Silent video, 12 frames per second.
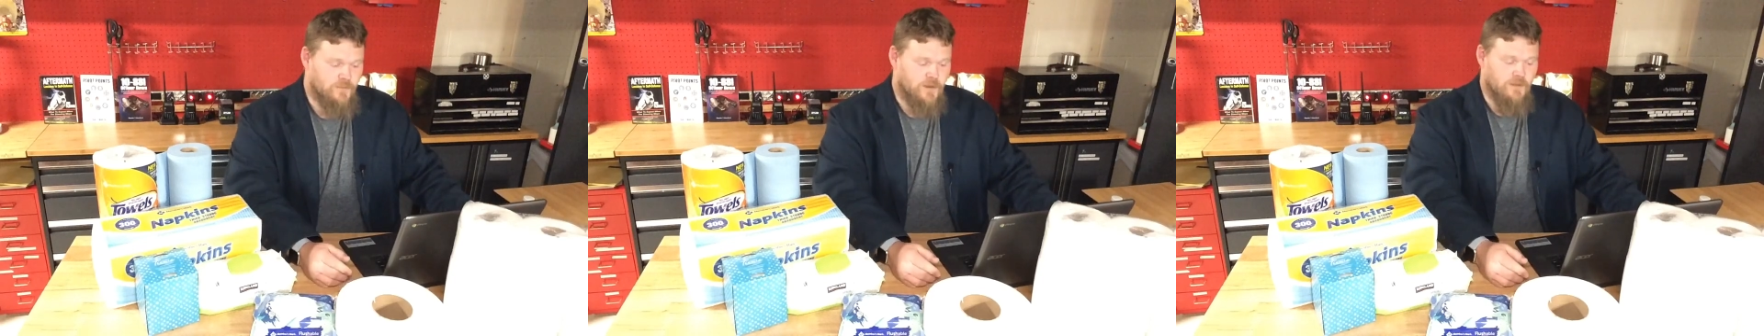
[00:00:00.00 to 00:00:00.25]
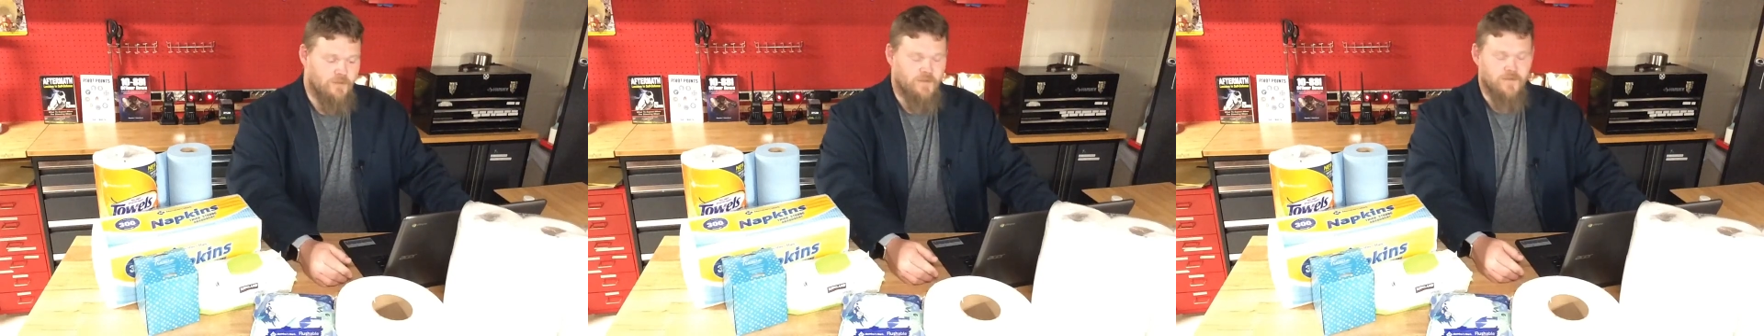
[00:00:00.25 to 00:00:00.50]
The
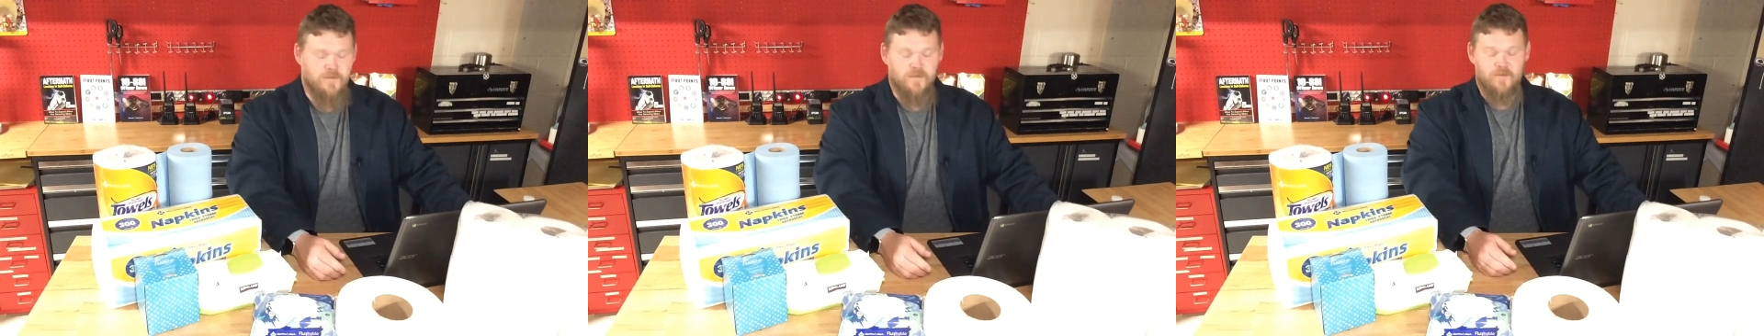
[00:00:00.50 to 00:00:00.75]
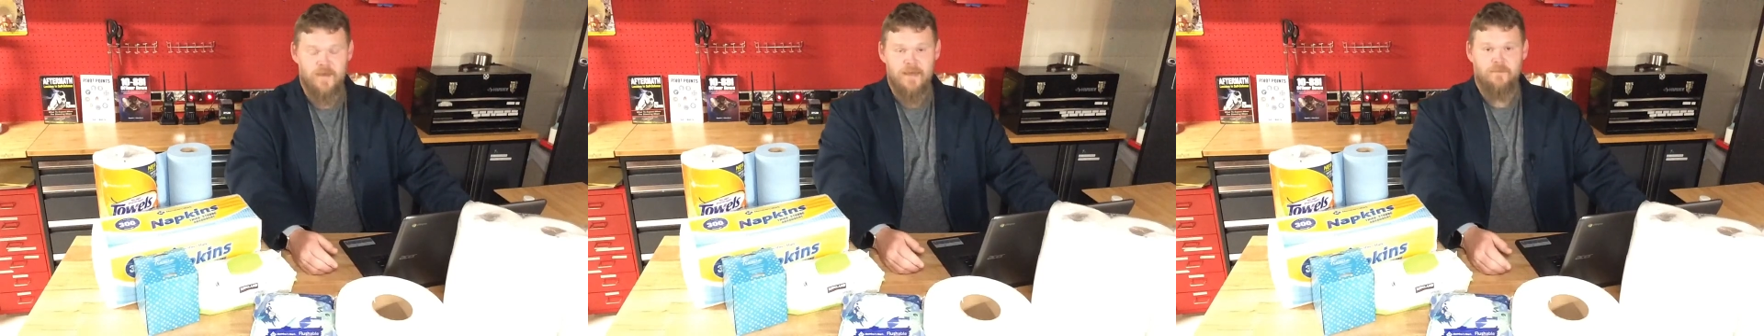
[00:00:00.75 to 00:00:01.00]
closest
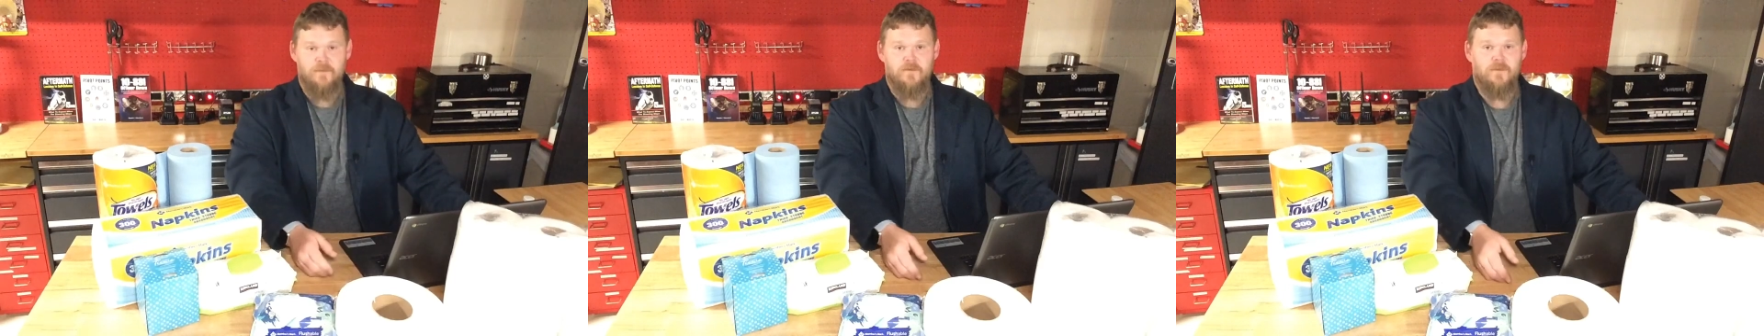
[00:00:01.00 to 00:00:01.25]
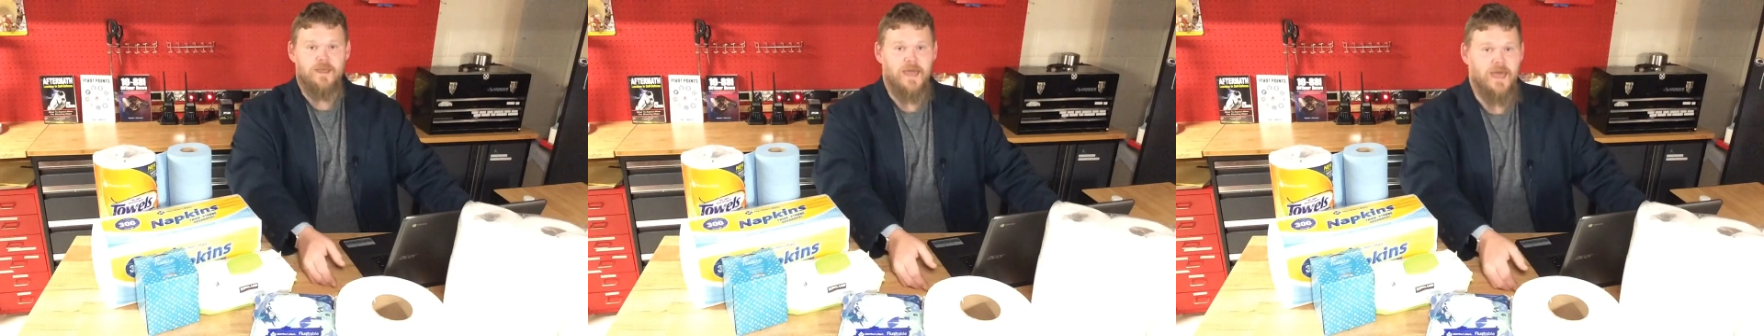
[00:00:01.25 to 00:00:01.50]
example that
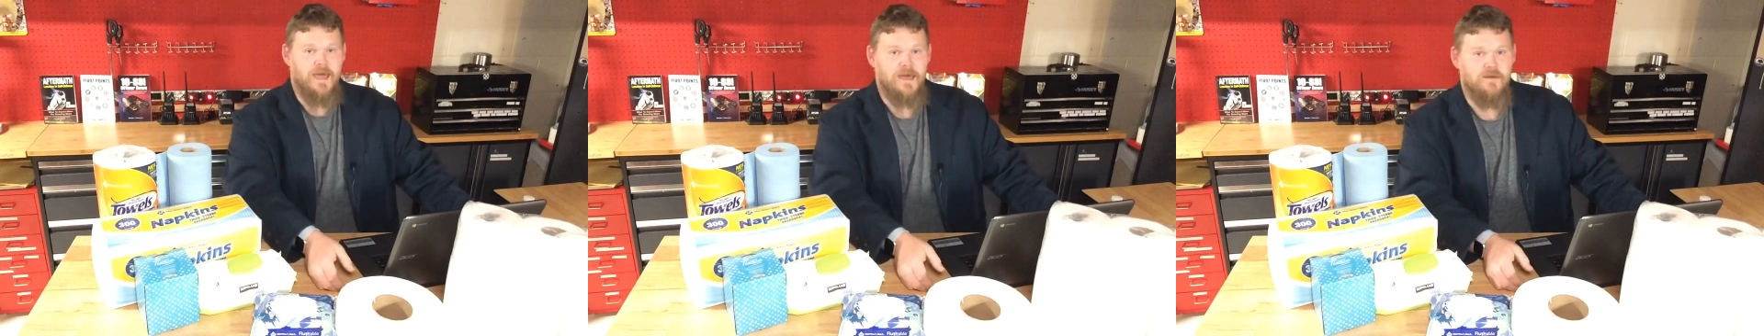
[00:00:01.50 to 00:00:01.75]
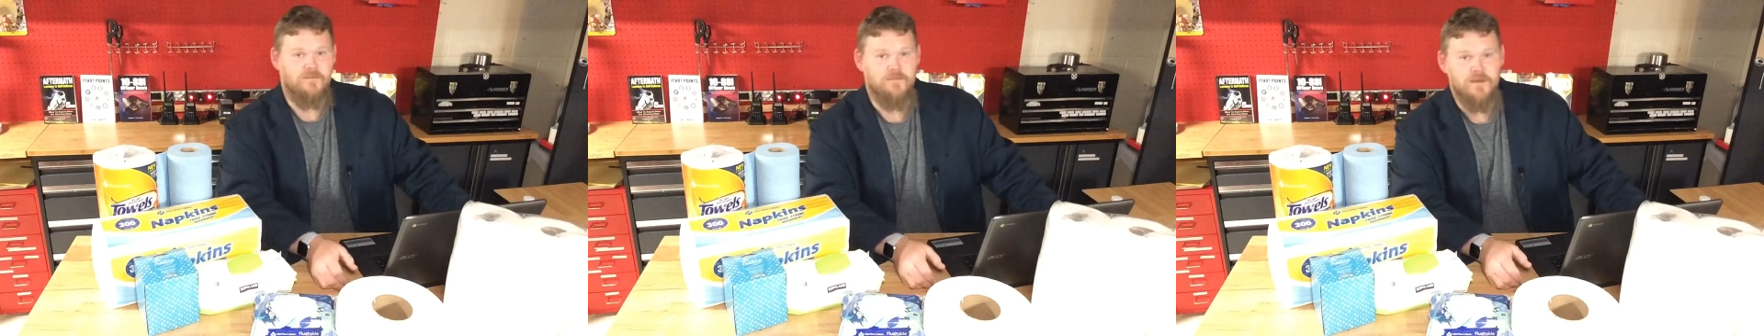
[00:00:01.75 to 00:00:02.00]
we
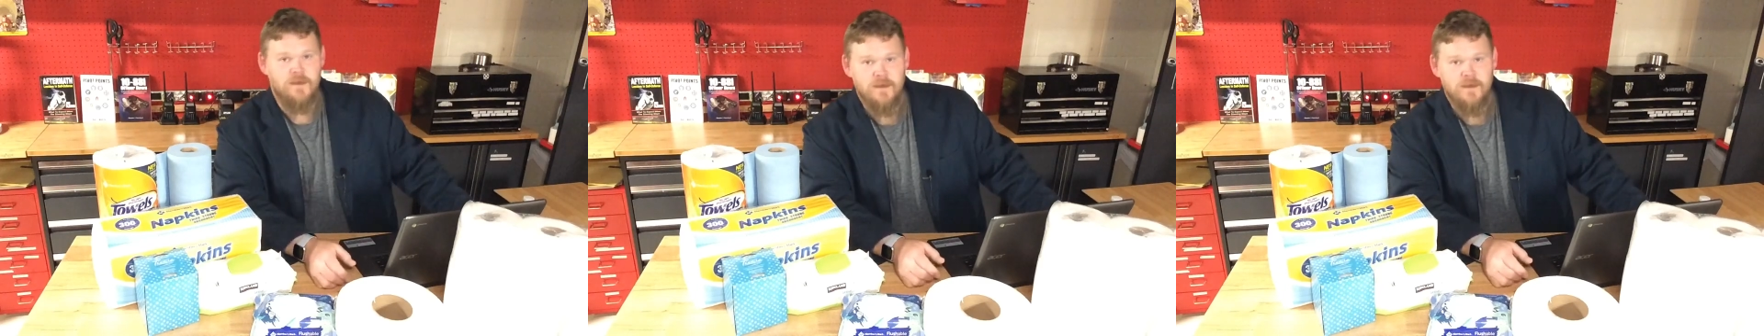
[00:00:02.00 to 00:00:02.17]
have